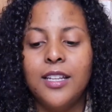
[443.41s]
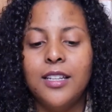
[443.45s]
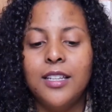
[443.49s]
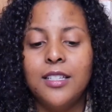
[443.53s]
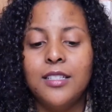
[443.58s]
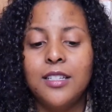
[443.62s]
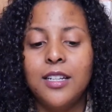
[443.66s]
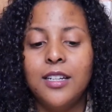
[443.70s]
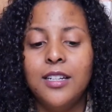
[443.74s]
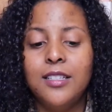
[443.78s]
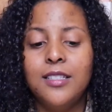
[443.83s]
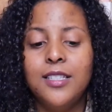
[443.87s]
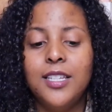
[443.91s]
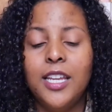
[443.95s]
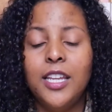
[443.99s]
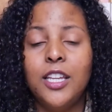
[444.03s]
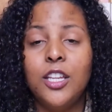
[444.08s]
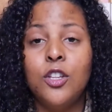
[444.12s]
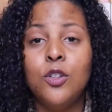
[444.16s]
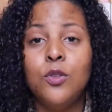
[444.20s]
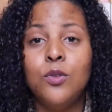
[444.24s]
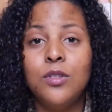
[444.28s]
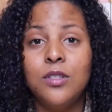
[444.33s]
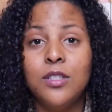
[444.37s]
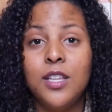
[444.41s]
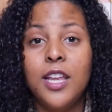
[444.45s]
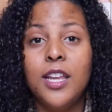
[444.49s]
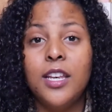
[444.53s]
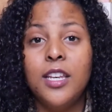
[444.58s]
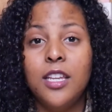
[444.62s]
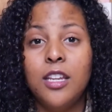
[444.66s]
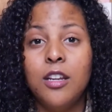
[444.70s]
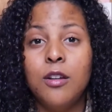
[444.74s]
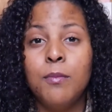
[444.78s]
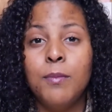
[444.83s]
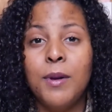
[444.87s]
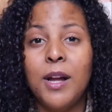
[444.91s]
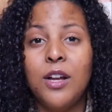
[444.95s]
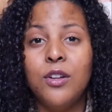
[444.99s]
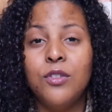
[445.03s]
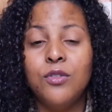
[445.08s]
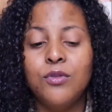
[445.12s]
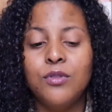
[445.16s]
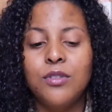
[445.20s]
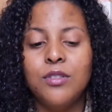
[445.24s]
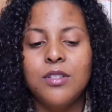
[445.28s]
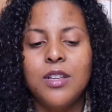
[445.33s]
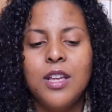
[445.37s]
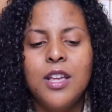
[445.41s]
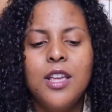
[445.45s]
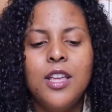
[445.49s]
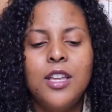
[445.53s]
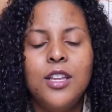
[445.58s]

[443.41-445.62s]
and that's going to take you standing your boundaries.